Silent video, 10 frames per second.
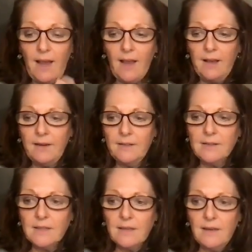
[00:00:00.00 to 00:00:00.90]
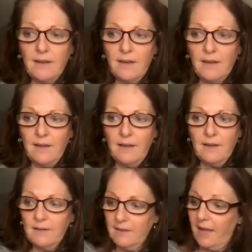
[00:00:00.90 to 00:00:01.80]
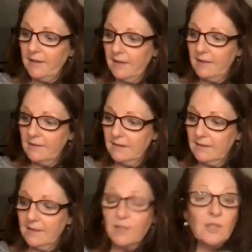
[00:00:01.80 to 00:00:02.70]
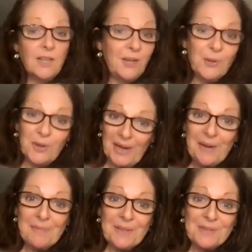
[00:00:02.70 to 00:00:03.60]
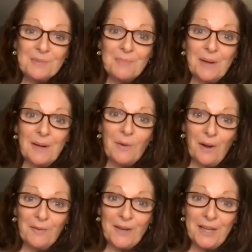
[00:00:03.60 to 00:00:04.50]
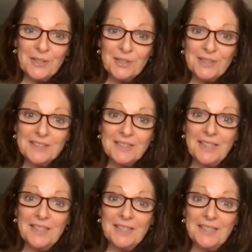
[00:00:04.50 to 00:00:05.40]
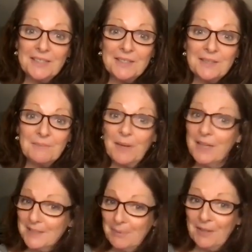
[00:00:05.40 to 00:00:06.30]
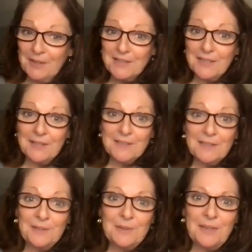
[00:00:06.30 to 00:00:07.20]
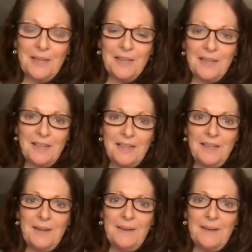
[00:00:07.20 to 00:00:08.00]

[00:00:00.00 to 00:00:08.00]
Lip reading: And that is essentially who I am and my qualifications and my experience. Yeah, so I...